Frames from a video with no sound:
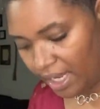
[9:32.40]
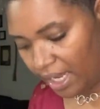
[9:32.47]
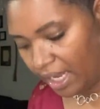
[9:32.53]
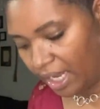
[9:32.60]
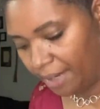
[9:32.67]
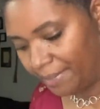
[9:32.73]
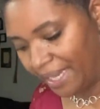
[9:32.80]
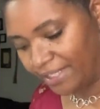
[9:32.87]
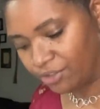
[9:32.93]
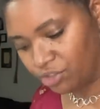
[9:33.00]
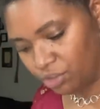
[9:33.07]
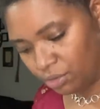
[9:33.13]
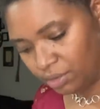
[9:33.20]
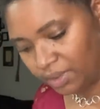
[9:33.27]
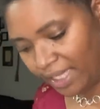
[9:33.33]
Um, I
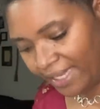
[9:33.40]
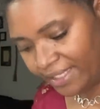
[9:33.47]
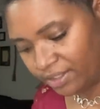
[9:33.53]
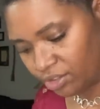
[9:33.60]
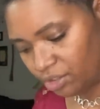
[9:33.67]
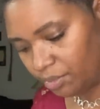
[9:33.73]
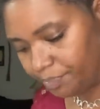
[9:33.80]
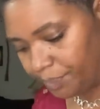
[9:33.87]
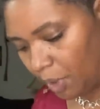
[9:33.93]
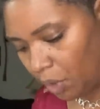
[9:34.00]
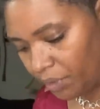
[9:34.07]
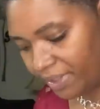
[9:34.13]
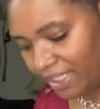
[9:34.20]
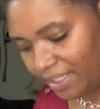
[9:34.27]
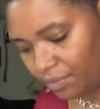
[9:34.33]
do like to
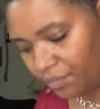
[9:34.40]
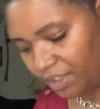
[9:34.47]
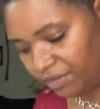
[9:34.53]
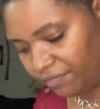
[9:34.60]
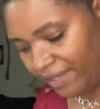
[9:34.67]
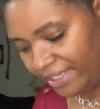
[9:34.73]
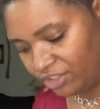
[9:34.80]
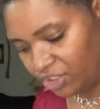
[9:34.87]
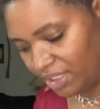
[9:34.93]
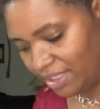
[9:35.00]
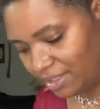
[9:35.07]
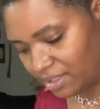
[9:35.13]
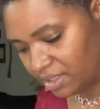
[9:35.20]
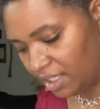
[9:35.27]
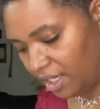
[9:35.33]
bulk it with
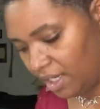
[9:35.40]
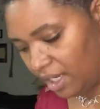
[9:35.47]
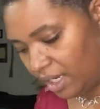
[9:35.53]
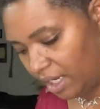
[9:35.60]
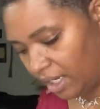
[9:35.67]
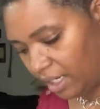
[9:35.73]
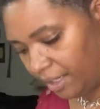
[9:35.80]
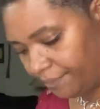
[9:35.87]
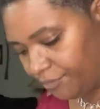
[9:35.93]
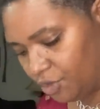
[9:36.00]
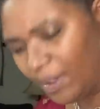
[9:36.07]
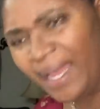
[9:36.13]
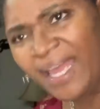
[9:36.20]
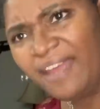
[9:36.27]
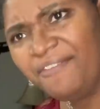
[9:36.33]
veggies. Um, do
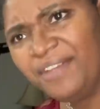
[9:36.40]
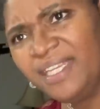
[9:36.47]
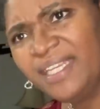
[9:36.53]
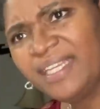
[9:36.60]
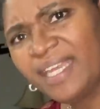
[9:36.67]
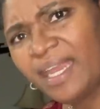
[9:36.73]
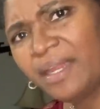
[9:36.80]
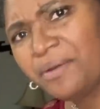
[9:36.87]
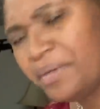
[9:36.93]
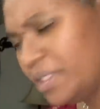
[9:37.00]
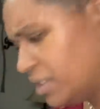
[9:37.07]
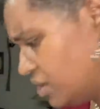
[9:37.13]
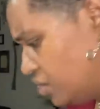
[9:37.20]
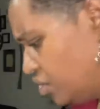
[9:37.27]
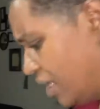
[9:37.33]
I have any
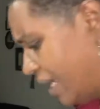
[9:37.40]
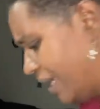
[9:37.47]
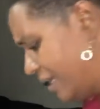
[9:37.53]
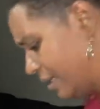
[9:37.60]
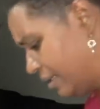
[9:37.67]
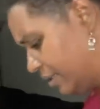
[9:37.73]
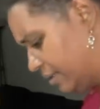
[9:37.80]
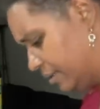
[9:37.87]
carrots, Jack?